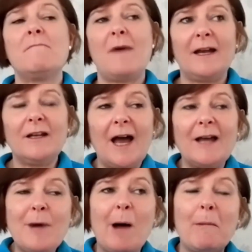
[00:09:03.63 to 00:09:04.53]

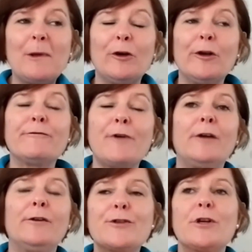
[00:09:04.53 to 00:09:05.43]
I probably could have
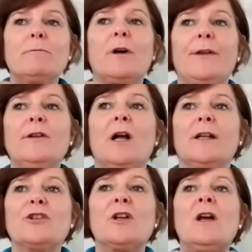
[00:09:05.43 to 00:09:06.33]
found it somewhere in the
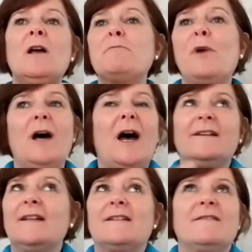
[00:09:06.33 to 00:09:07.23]
knowledge, but I
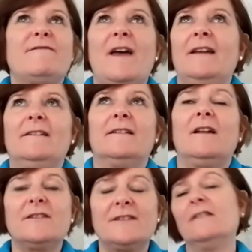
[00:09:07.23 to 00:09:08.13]
didn't find it
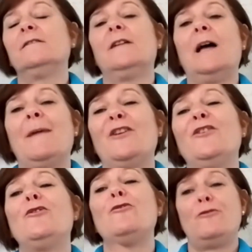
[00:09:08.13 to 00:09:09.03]
until I met
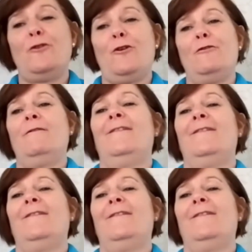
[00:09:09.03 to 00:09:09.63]
you.